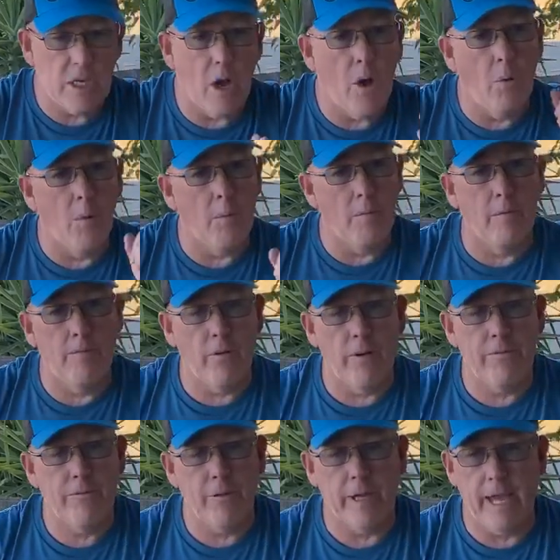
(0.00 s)
Oh, before I
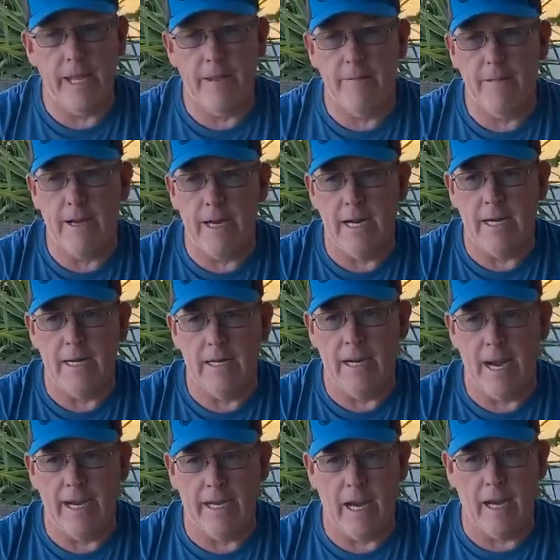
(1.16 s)
forget, uh,
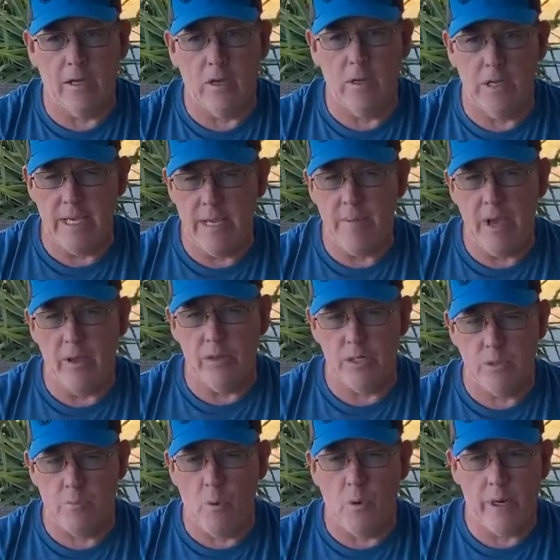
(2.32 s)
I got an email this
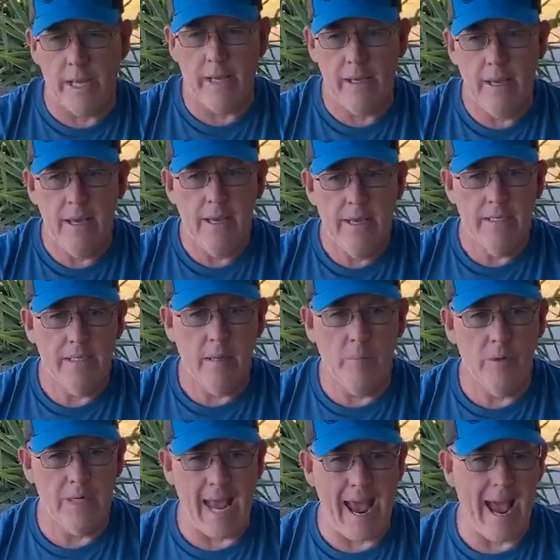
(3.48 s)
morning.
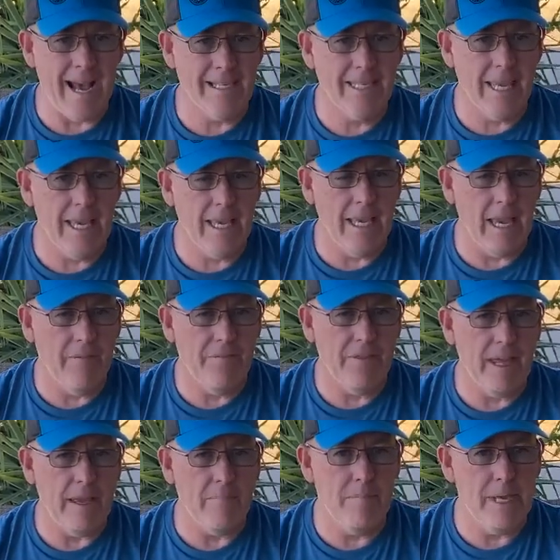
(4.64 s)
Someone asking if
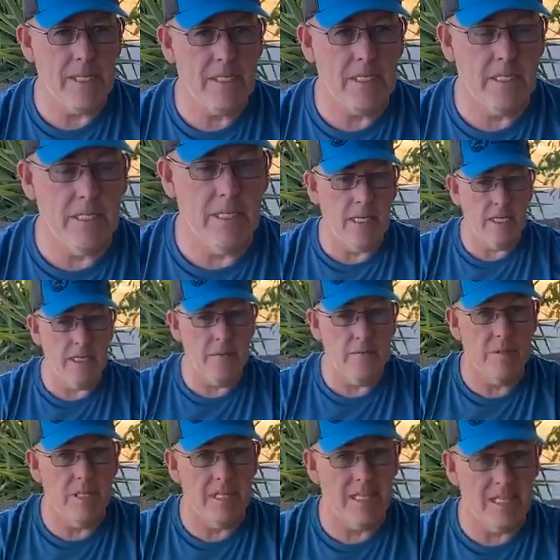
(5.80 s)
they missed the
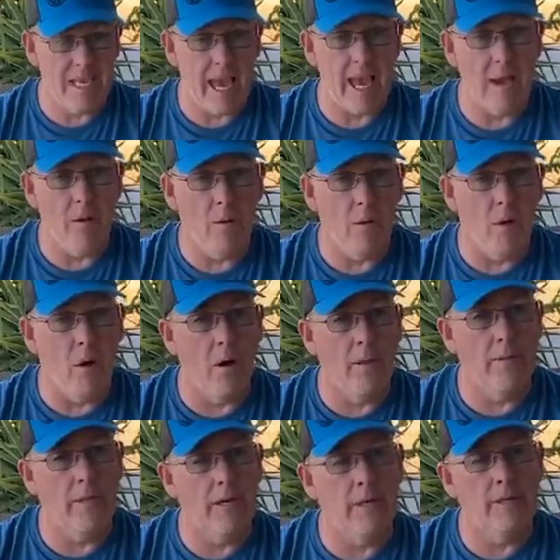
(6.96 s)
the sale on
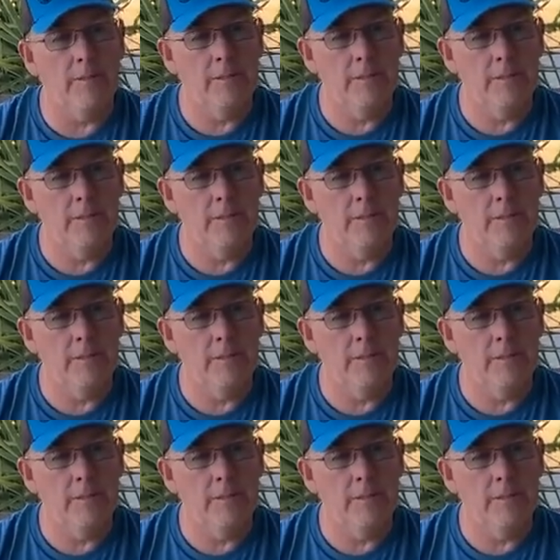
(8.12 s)
the